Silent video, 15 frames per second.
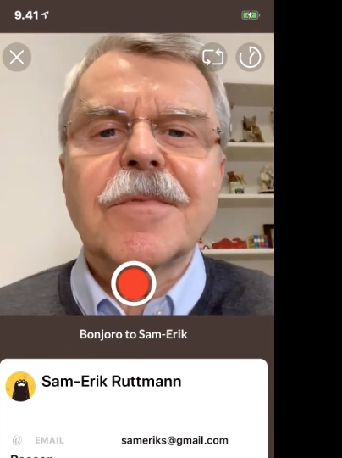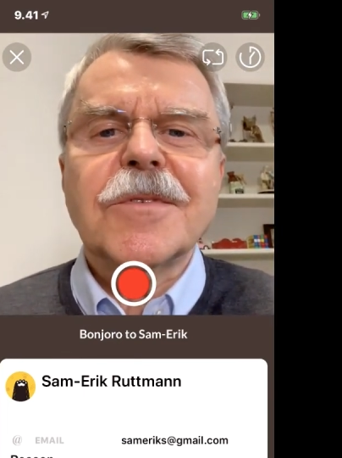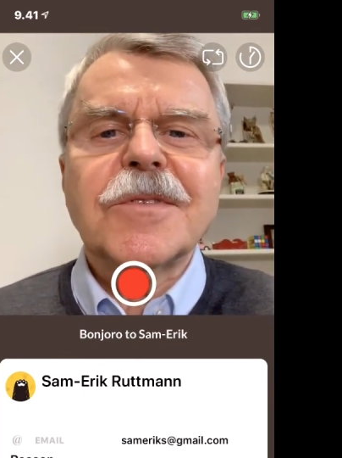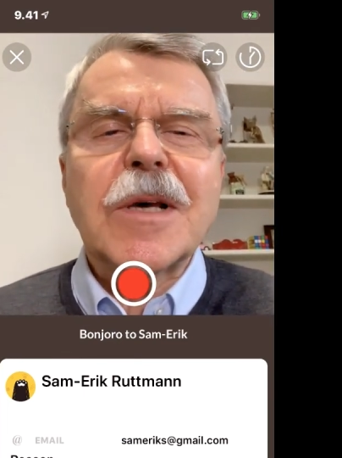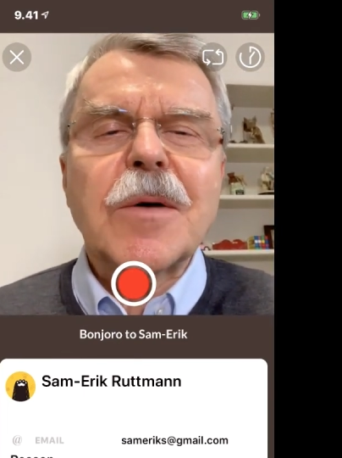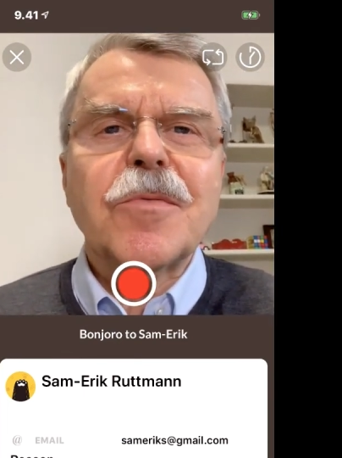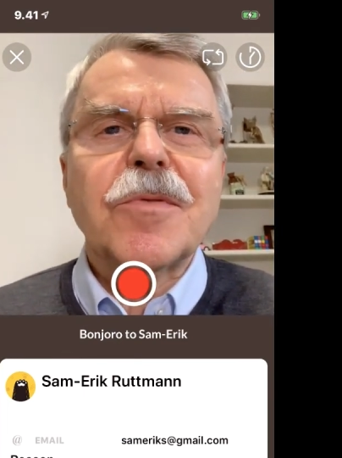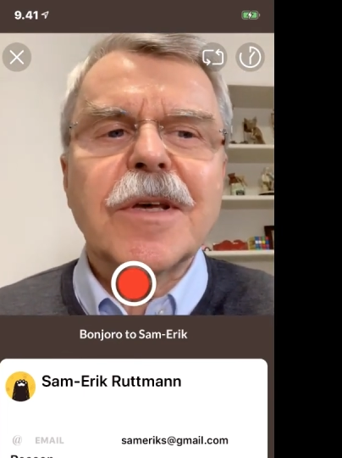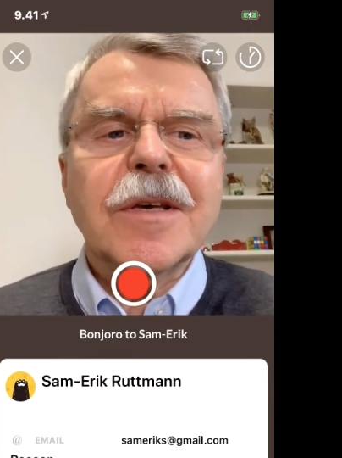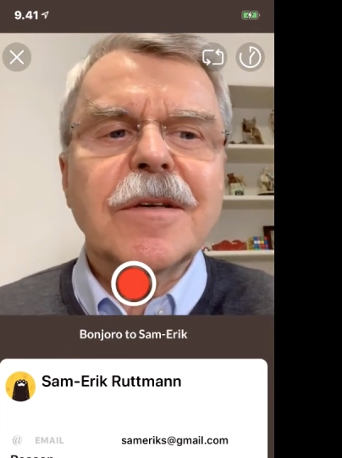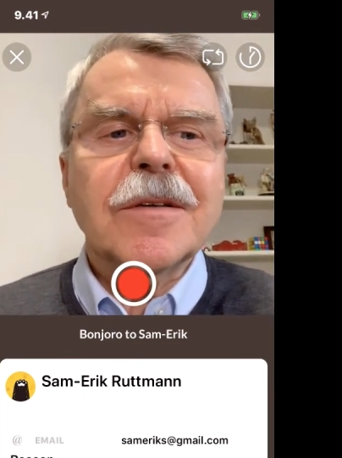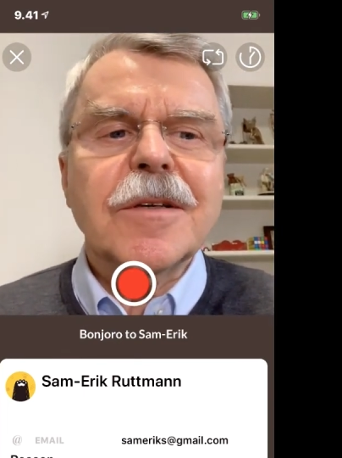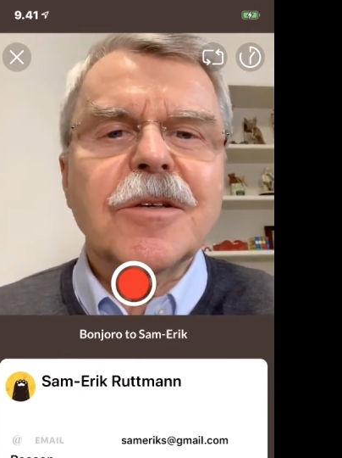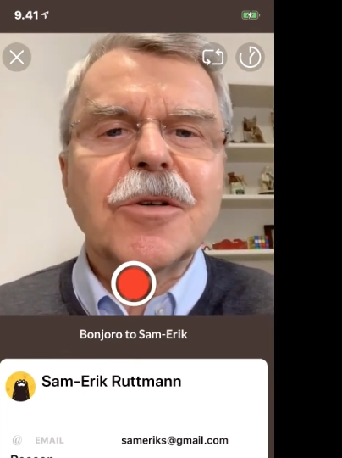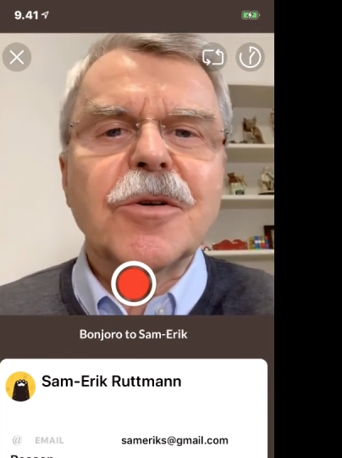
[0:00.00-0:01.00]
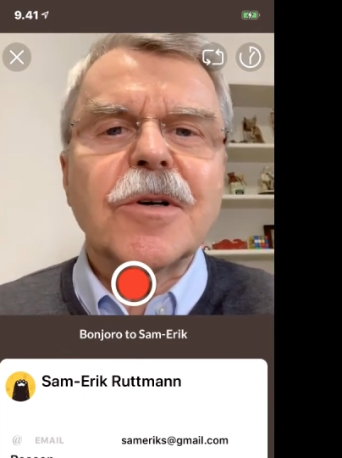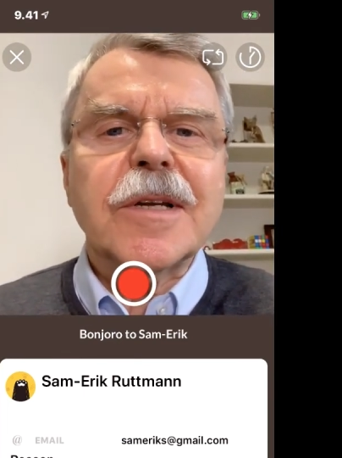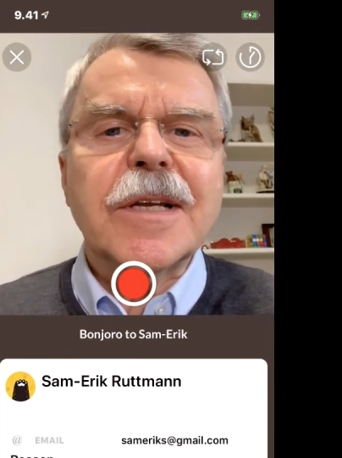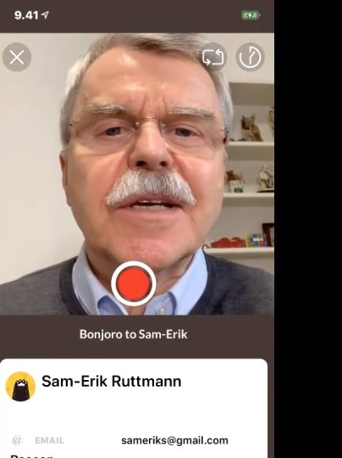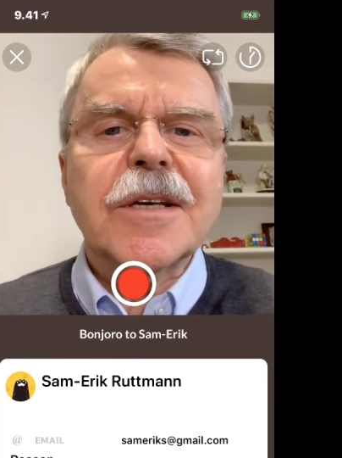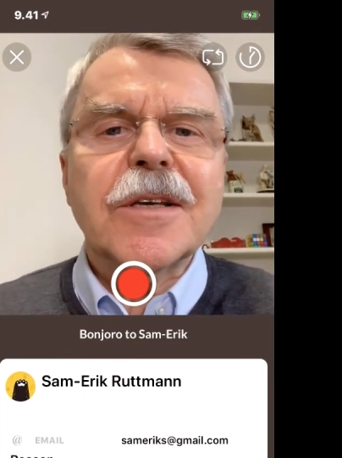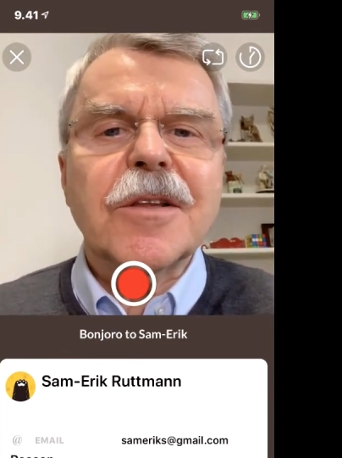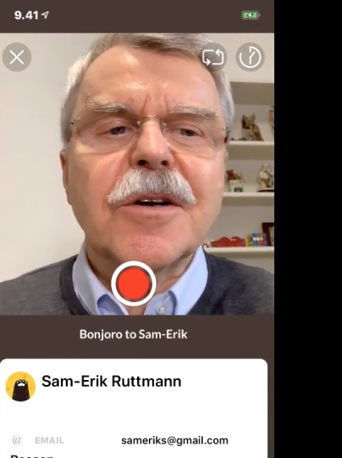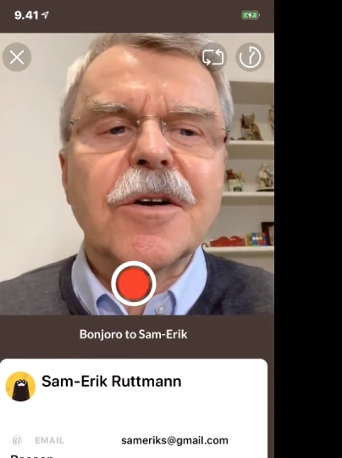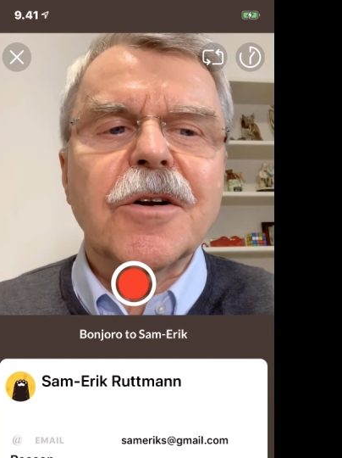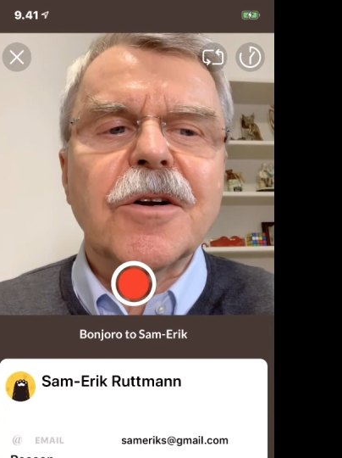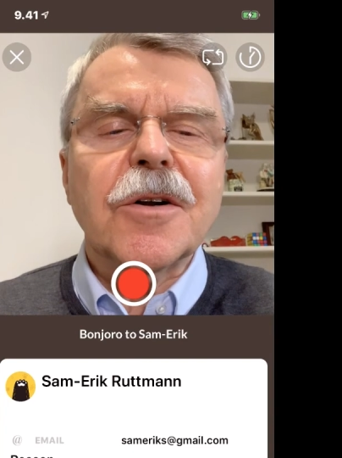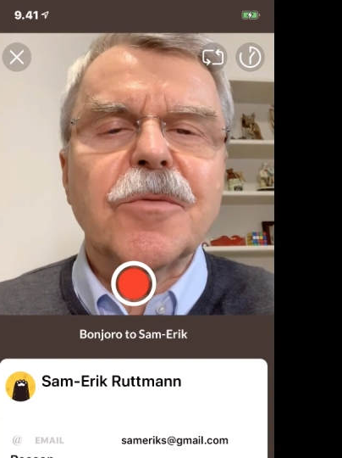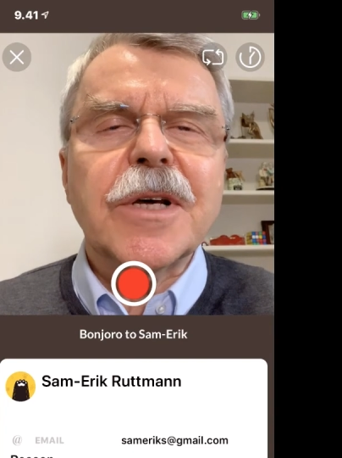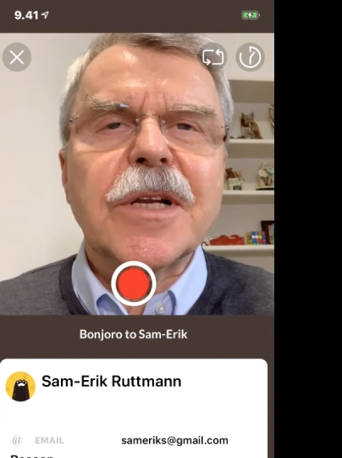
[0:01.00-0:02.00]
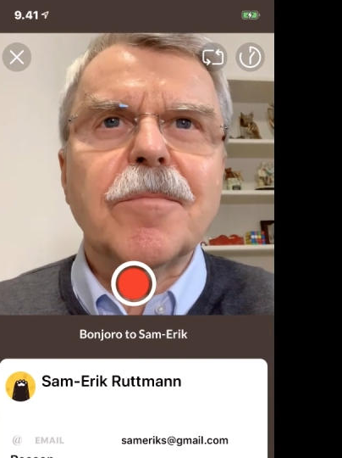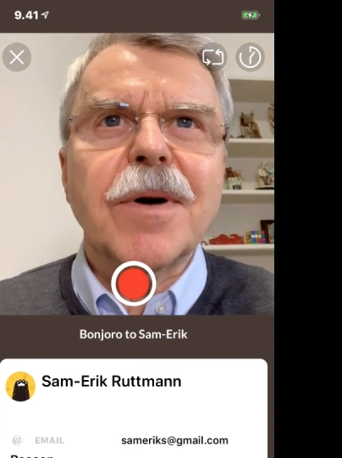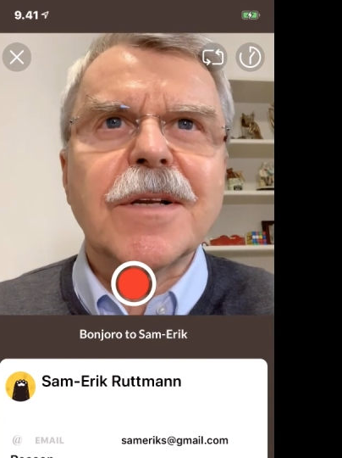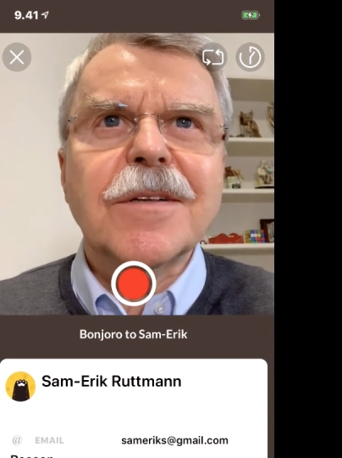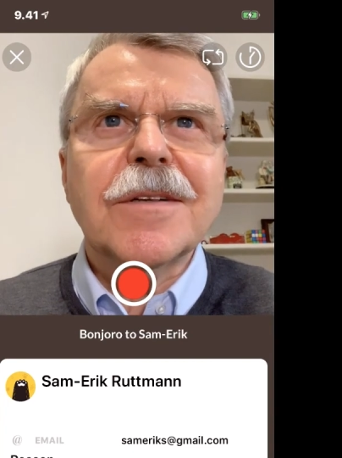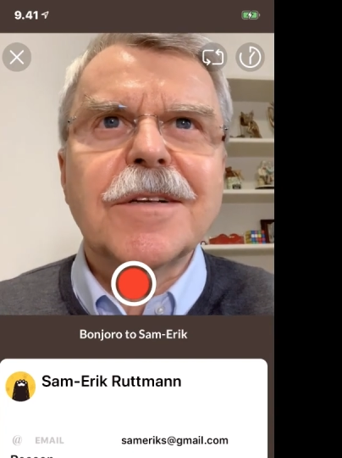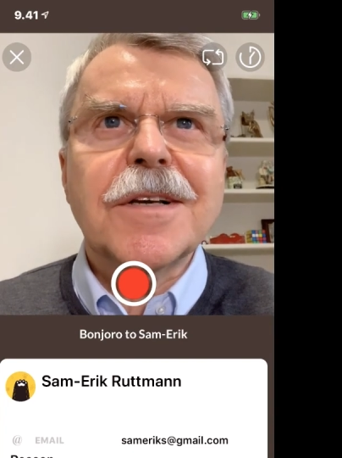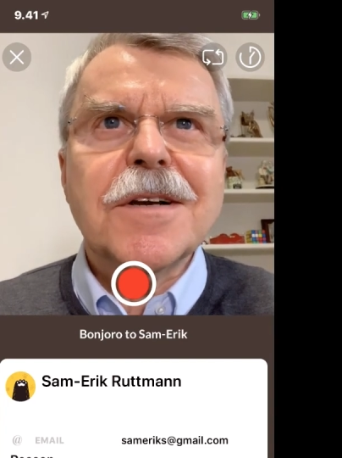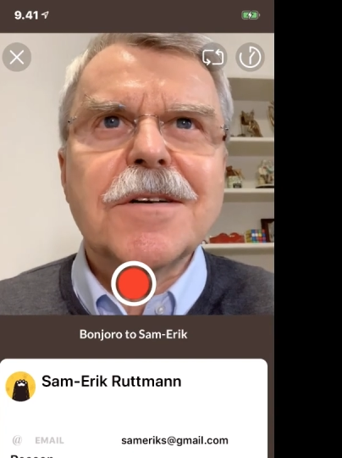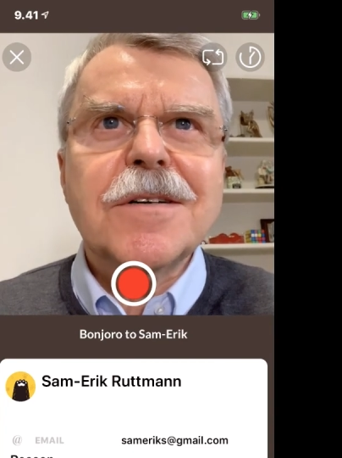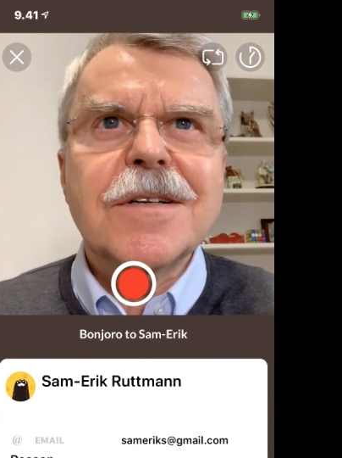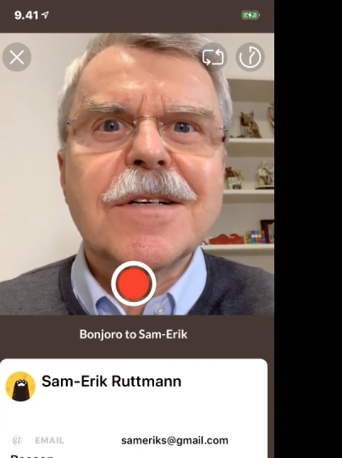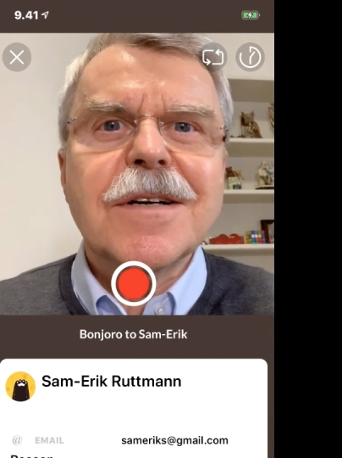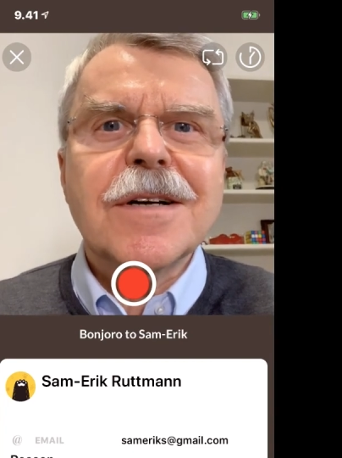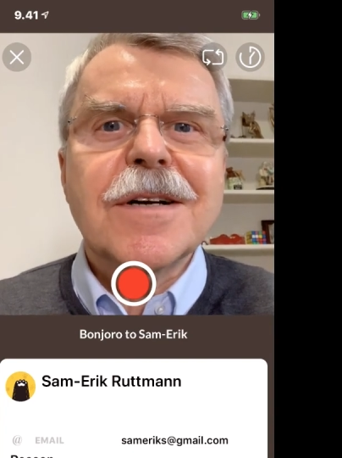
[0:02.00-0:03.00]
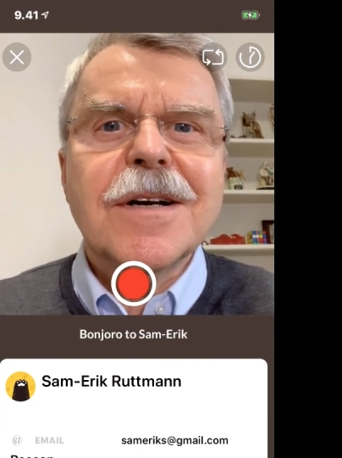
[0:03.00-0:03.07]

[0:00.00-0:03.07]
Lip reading: Same thing, you click the red button here